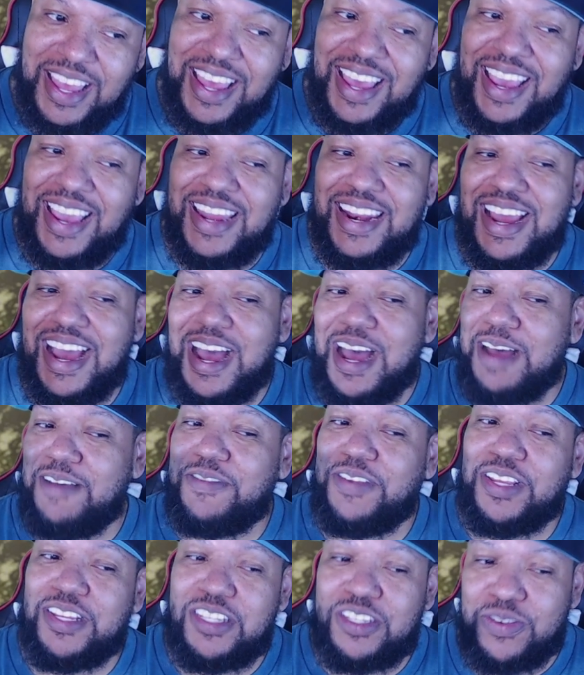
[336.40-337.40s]
an
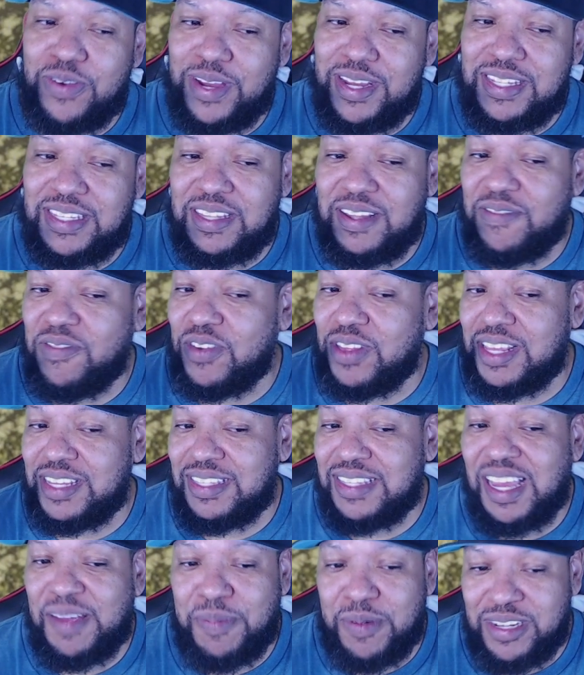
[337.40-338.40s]
obvious choice for the
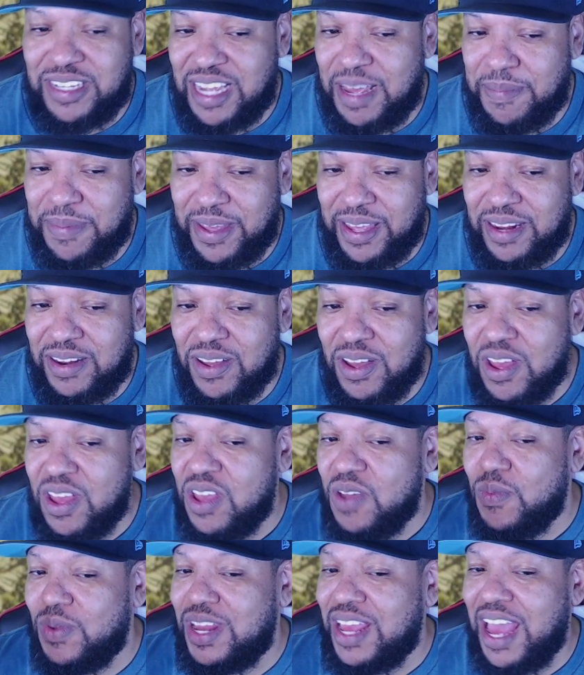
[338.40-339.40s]
sniper champion
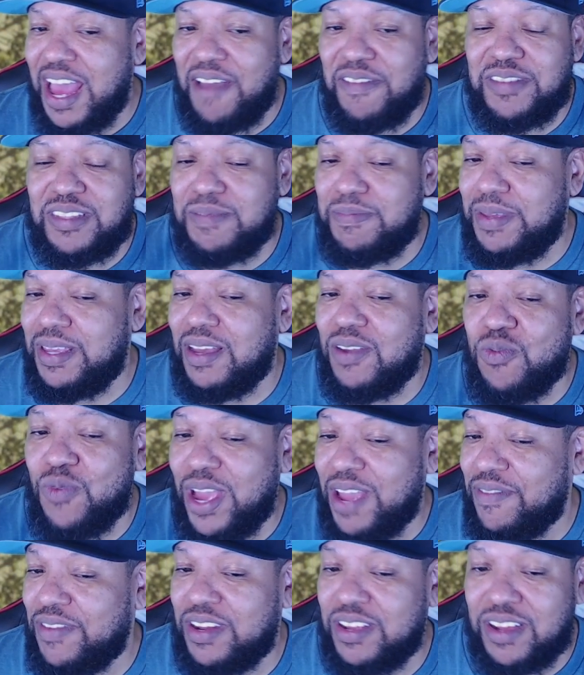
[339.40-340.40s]
would have to be a
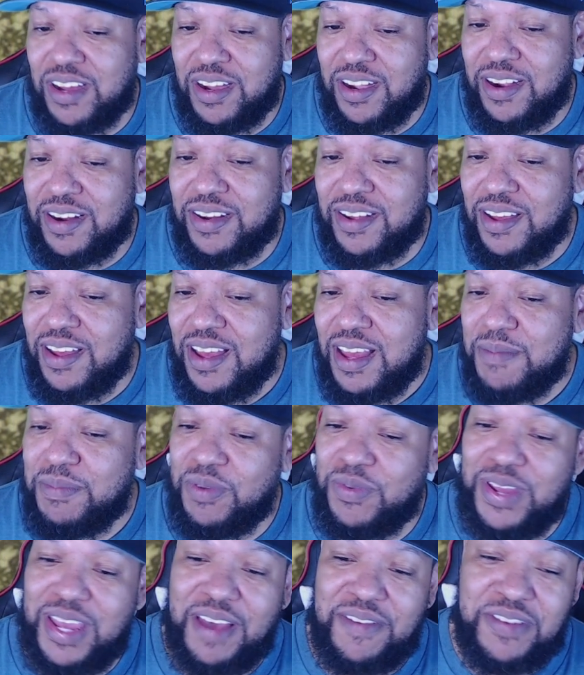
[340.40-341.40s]
Raven Guard, but
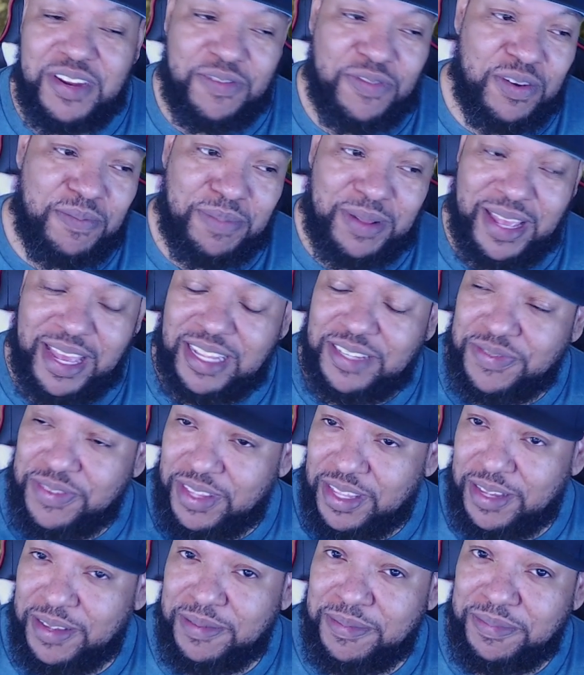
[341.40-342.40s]
we have different plans for
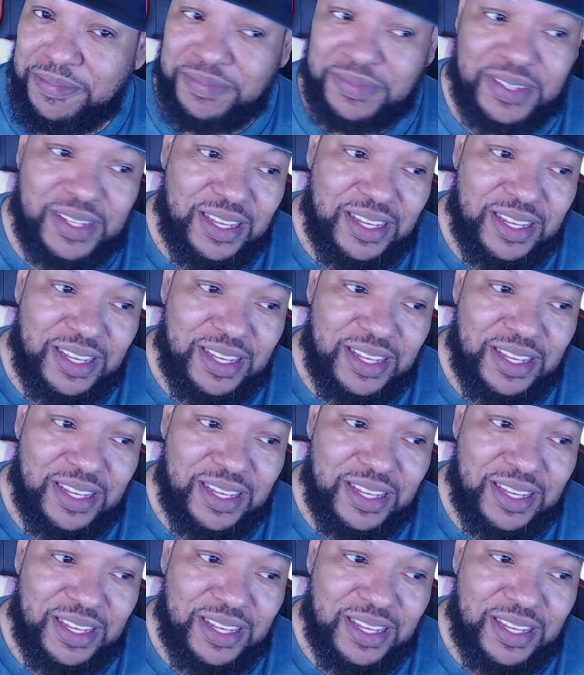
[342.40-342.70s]
them.